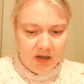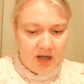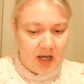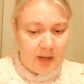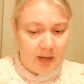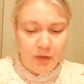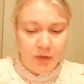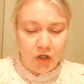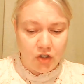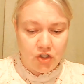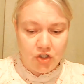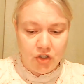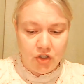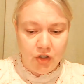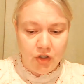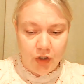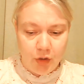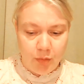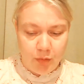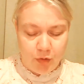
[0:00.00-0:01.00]
I'm not
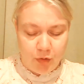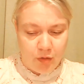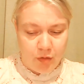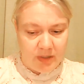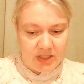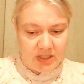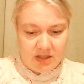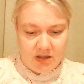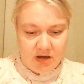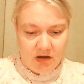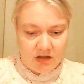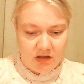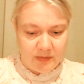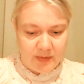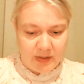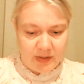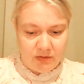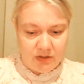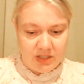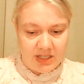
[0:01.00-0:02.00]
sure who brought me to the
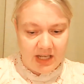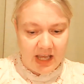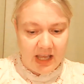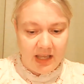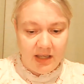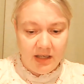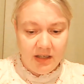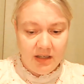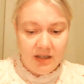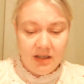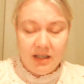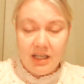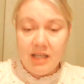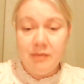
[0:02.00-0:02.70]
hospital today.